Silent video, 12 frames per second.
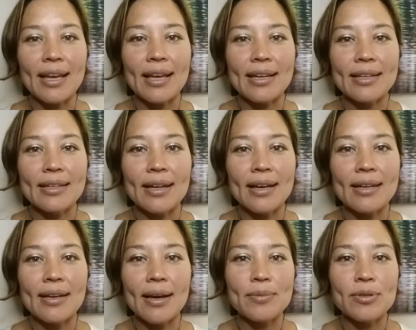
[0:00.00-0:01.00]
And
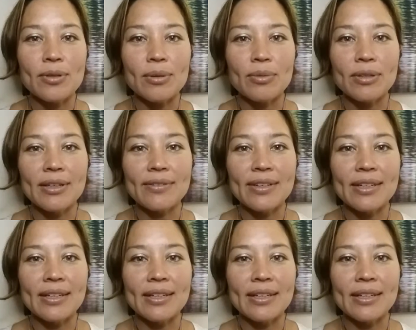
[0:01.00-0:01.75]
I absolutely believe it.